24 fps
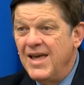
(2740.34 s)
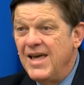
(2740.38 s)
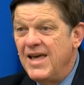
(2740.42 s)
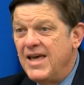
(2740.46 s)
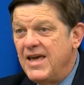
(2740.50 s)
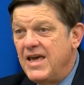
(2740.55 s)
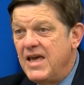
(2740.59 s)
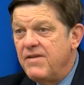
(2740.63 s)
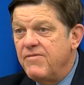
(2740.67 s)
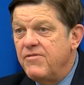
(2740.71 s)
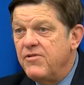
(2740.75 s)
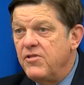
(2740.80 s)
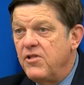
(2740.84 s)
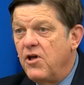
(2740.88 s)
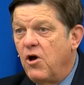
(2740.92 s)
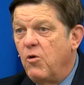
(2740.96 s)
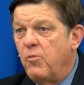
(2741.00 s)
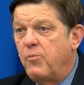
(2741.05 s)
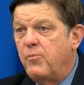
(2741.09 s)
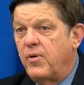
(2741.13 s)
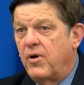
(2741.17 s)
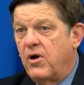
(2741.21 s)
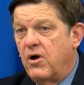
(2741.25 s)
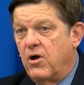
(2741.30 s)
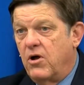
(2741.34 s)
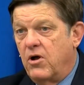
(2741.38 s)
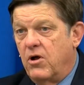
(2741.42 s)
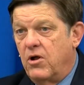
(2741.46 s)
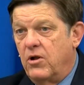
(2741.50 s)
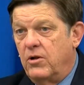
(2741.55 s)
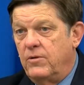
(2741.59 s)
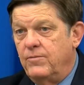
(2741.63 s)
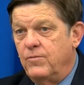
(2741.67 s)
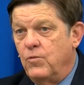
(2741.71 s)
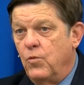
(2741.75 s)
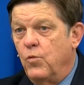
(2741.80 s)
Even though
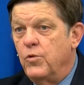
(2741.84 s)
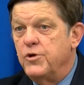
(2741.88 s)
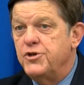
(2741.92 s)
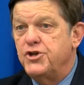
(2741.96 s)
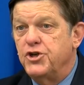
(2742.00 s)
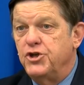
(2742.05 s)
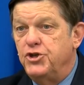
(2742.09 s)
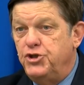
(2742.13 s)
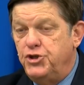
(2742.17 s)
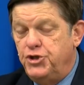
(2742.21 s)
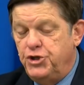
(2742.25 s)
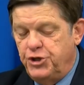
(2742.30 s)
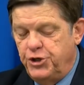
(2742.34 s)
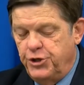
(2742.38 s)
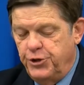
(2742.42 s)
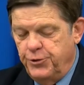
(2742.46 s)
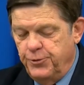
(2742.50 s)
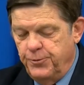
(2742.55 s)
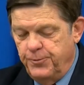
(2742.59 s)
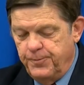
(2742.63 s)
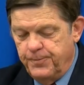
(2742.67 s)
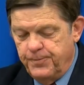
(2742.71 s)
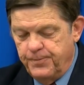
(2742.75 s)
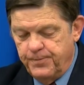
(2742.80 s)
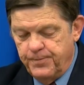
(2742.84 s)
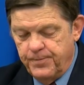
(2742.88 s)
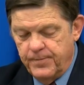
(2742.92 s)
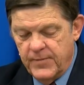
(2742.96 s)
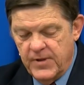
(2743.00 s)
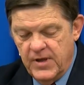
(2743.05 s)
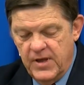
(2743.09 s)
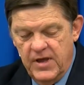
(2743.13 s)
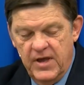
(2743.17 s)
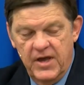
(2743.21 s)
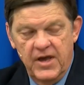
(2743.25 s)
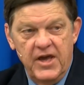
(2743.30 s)
Paul was a Jew,
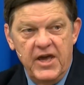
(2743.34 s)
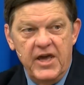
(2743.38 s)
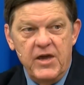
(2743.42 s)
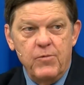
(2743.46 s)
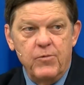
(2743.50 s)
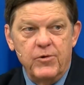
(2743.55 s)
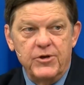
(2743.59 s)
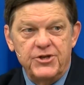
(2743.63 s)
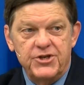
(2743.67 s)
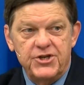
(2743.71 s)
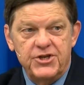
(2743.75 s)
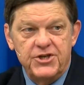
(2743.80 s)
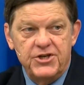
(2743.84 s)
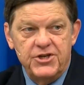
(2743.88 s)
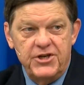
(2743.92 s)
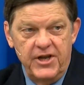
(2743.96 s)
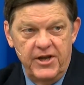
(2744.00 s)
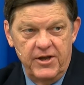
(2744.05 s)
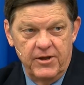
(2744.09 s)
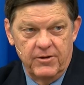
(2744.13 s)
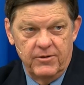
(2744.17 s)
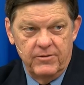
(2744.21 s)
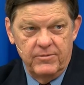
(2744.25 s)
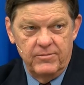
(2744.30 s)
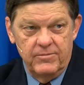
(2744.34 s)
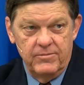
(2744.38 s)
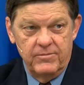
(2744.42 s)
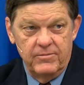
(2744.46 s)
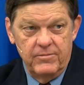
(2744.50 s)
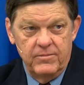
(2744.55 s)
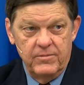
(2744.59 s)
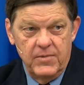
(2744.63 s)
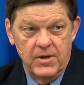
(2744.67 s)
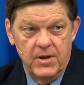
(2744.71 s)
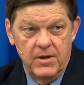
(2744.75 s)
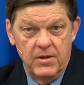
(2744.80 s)
he was still,
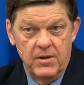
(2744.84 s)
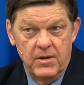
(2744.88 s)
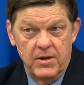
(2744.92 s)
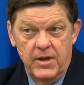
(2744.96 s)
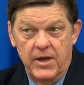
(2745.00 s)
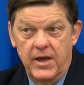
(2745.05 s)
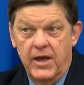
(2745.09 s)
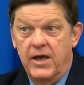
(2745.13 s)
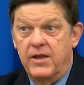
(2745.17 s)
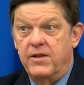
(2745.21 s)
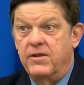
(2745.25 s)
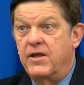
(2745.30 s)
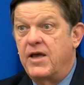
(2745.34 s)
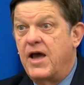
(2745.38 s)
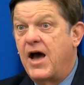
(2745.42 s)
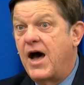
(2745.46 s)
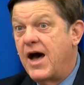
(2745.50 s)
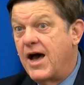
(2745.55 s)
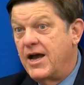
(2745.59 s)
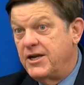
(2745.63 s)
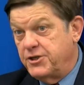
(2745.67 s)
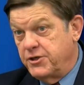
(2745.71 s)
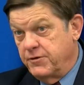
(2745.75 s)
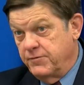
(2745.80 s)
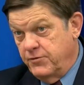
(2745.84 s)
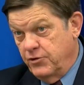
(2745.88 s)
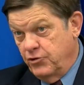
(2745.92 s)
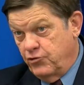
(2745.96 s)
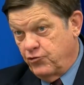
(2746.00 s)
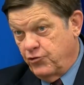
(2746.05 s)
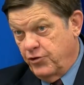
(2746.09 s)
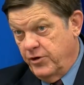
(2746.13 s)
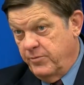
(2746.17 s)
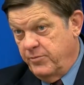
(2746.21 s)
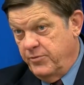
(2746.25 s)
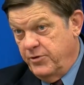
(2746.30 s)
in the eyes of the
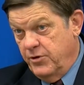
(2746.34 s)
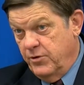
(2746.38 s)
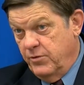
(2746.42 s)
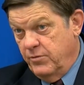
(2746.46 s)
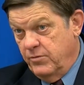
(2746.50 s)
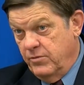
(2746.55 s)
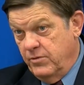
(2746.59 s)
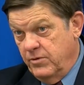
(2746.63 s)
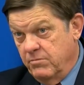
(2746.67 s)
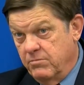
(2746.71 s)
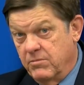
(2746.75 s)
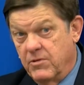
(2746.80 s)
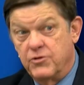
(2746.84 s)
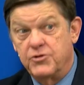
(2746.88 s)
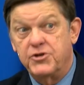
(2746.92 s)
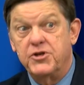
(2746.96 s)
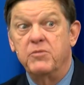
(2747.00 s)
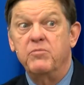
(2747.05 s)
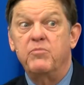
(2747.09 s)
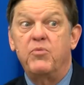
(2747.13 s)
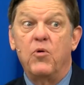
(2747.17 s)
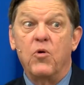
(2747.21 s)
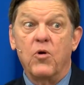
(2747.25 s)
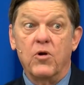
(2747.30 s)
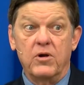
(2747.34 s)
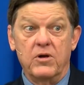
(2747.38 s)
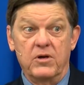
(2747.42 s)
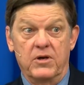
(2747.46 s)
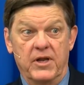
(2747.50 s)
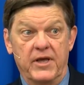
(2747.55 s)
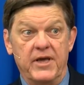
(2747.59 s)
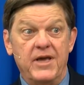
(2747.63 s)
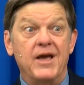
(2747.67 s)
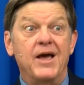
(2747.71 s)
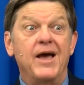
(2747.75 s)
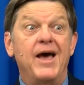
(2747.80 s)
tribune, most
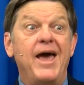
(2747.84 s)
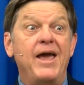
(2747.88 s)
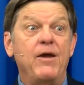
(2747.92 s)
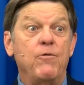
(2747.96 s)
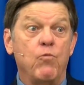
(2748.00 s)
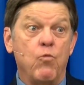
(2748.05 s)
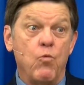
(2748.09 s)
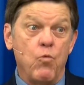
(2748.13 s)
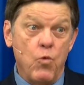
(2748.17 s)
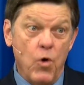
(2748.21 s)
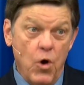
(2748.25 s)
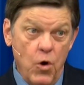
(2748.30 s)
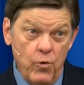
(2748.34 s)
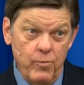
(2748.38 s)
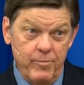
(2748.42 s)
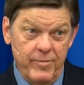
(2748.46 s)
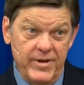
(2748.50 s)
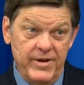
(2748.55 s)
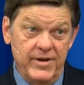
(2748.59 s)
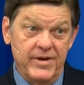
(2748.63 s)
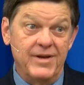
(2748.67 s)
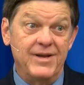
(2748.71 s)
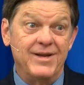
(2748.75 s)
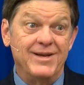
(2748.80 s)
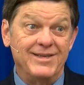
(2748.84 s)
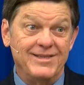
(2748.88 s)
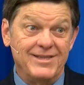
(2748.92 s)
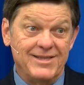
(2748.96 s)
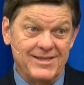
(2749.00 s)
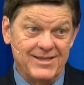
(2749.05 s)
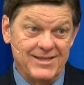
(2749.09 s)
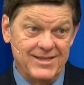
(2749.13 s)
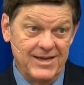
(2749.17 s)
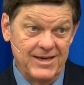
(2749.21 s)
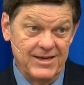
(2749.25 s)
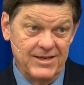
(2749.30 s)
importantly, a Roman
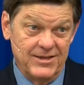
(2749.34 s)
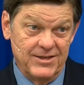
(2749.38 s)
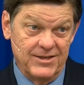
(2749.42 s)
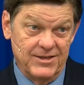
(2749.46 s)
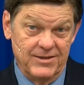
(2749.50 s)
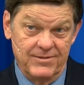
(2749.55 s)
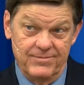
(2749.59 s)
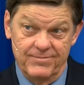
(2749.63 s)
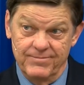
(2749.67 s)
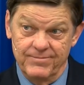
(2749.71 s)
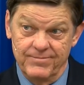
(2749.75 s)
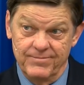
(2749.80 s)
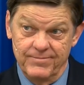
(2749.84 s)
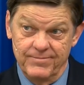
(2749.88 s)
citizen.